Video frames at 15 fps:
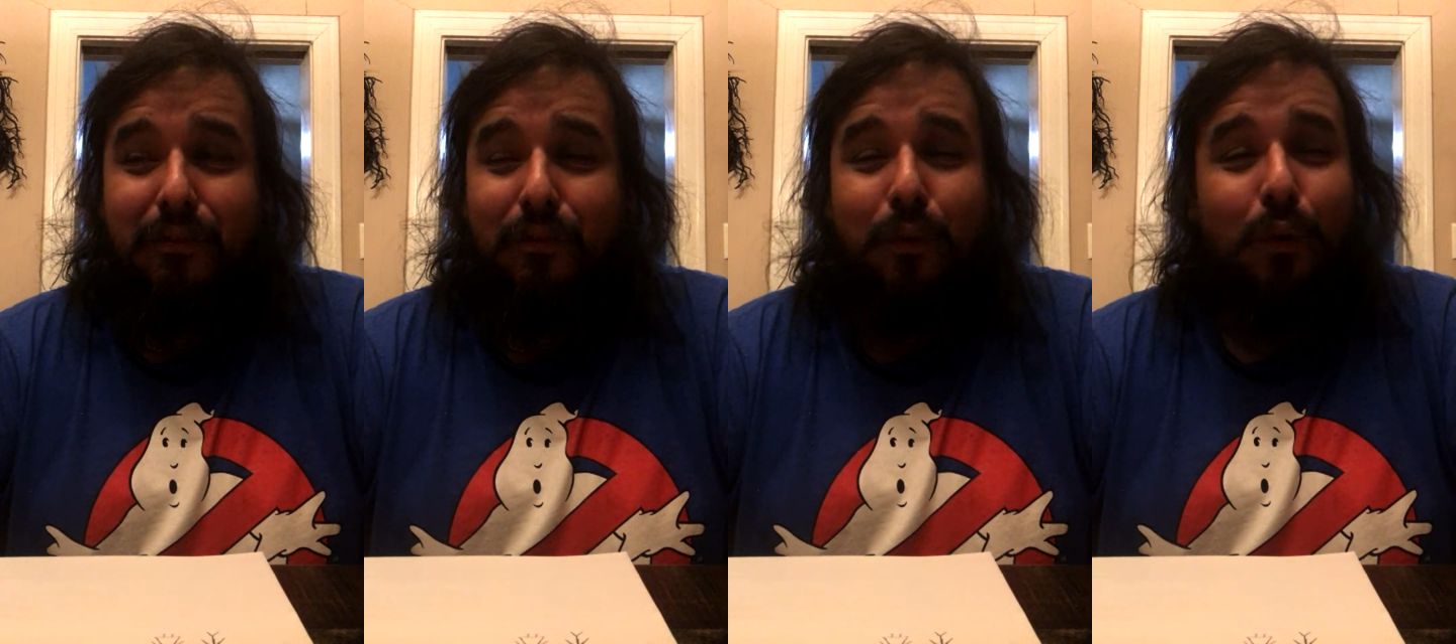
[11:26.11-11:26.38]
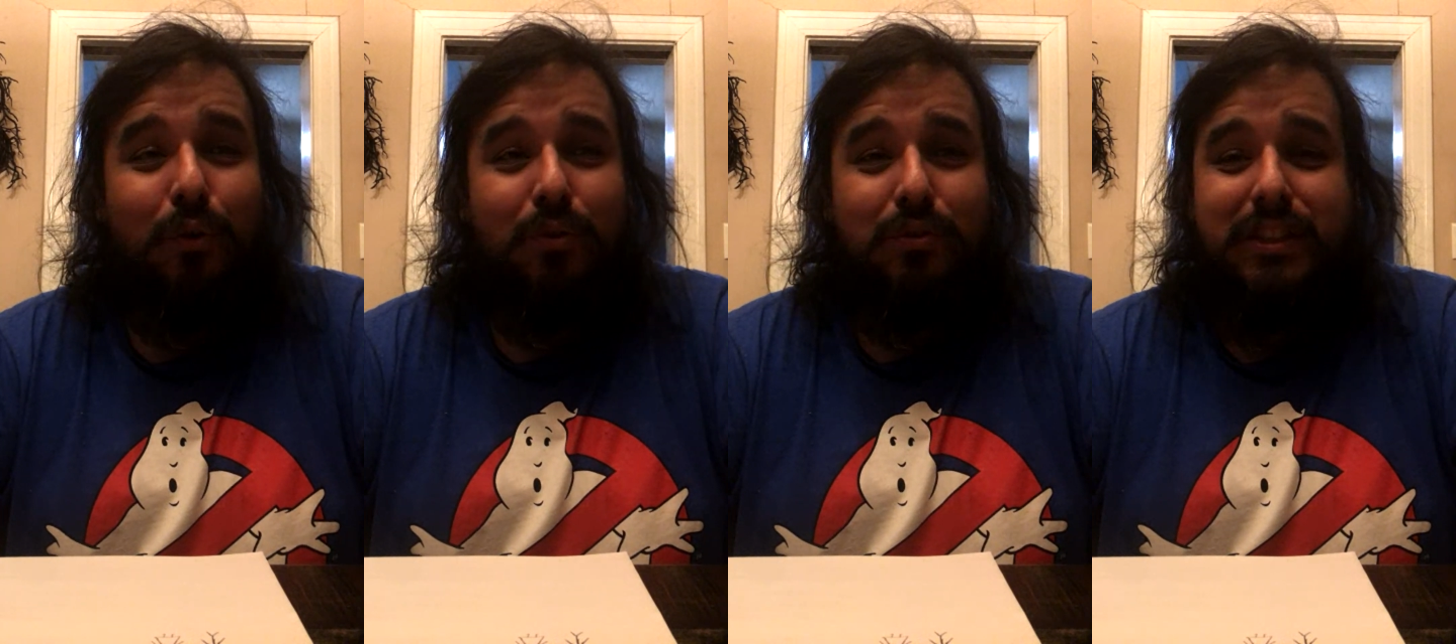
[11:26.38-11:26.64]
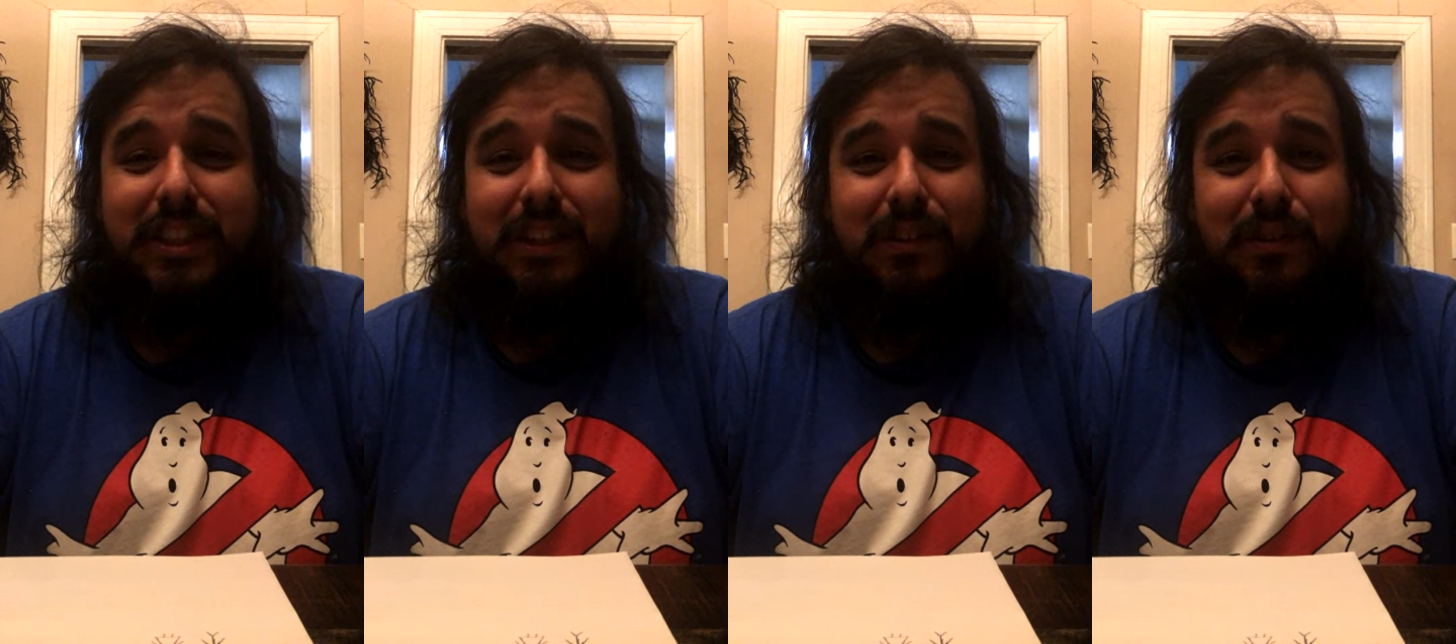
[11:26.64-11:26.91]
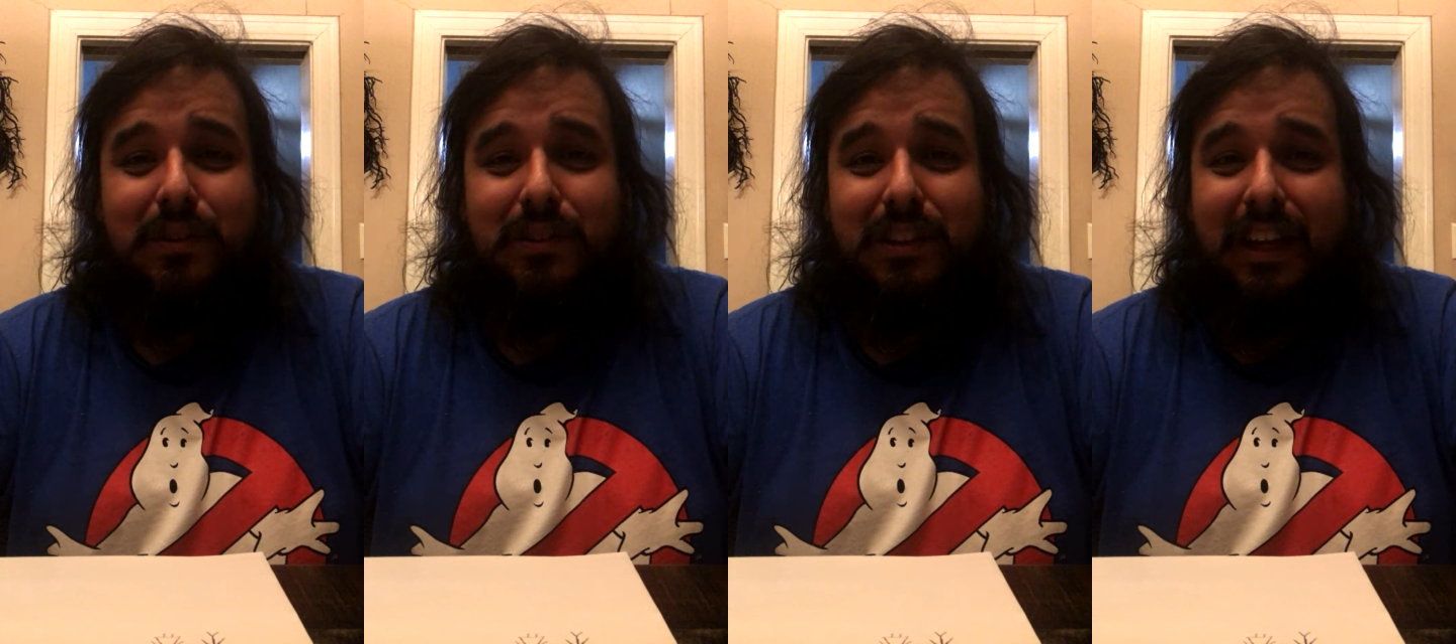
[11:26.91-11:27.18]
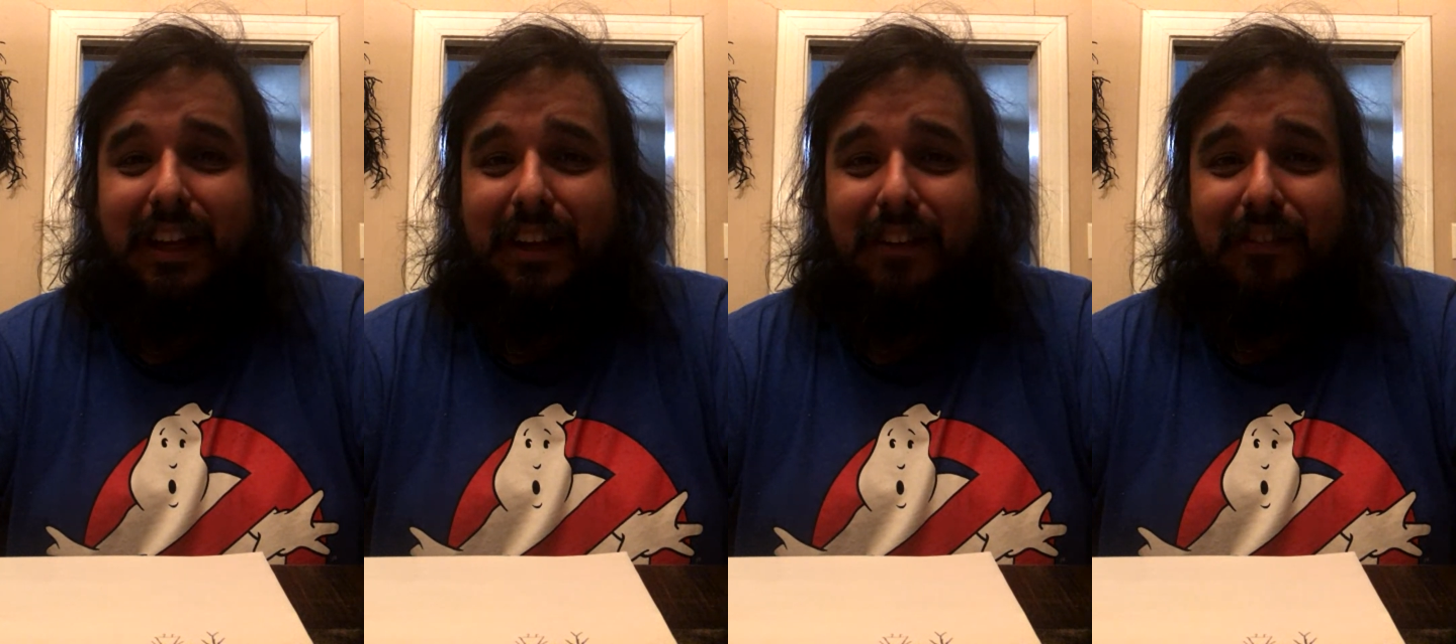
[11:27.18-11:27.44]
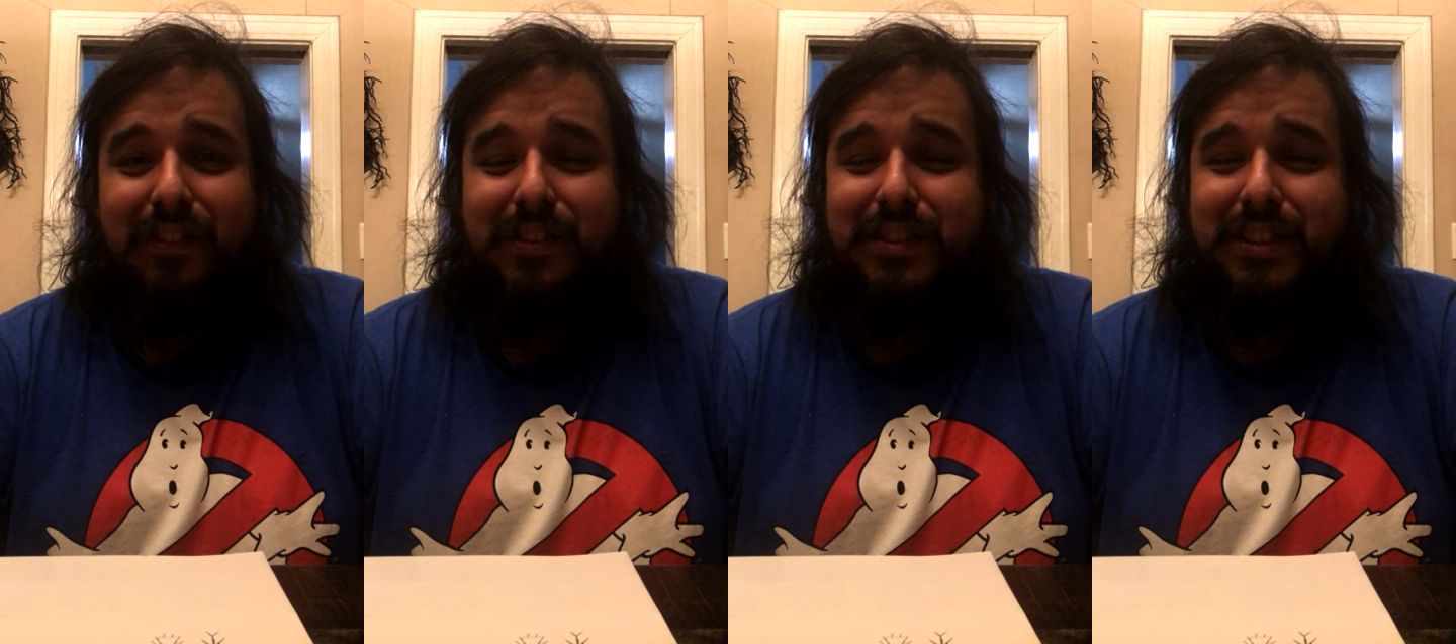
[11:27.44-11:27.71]
full tilt. Like,
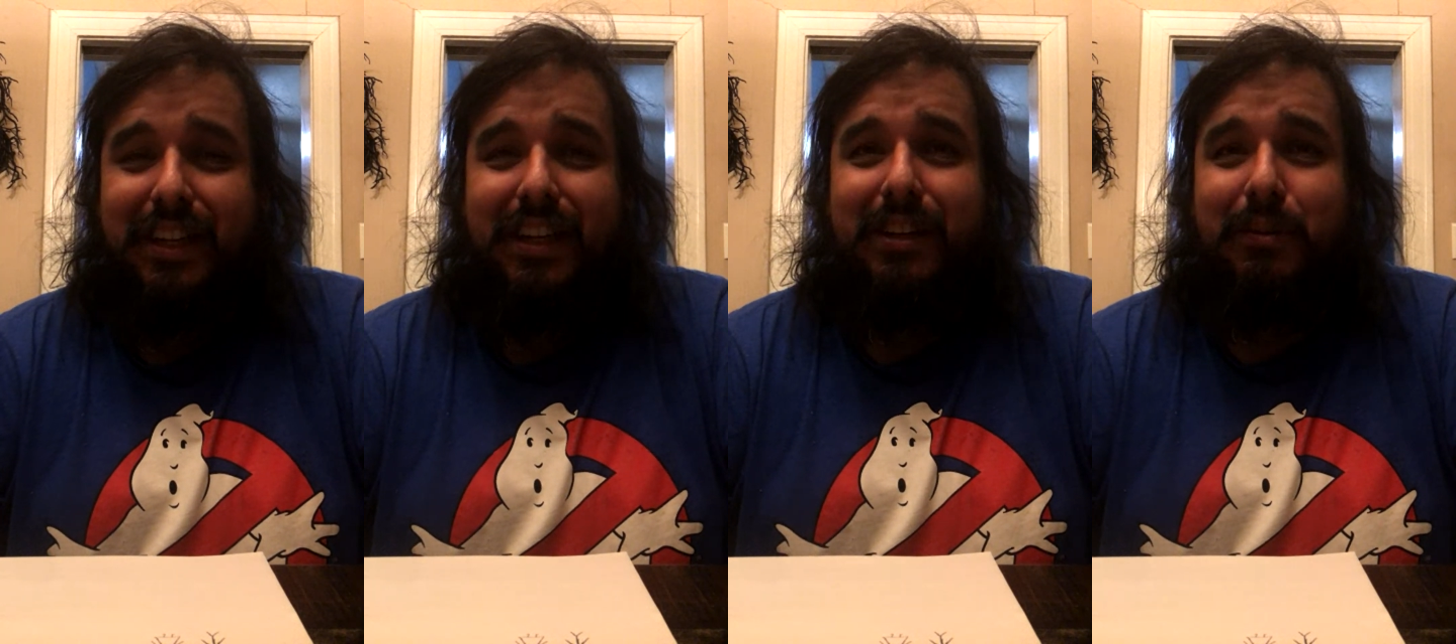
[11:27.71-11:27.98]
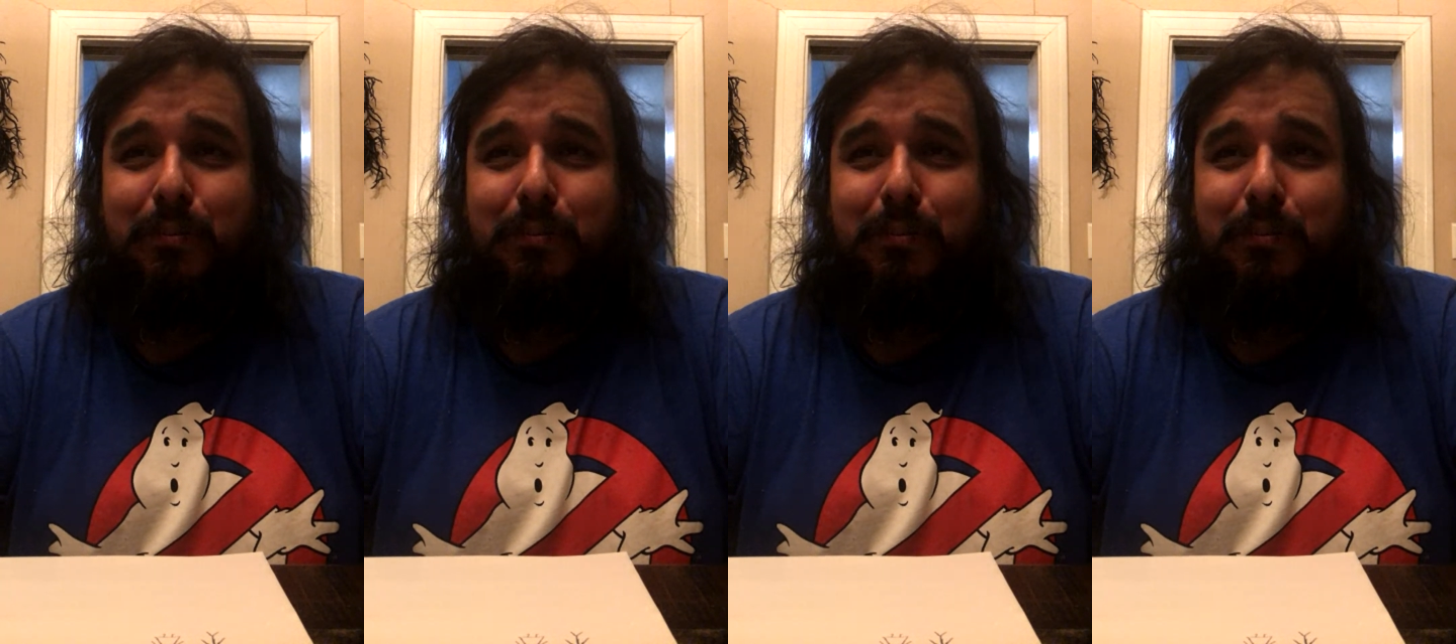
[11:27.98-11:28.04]
if there's any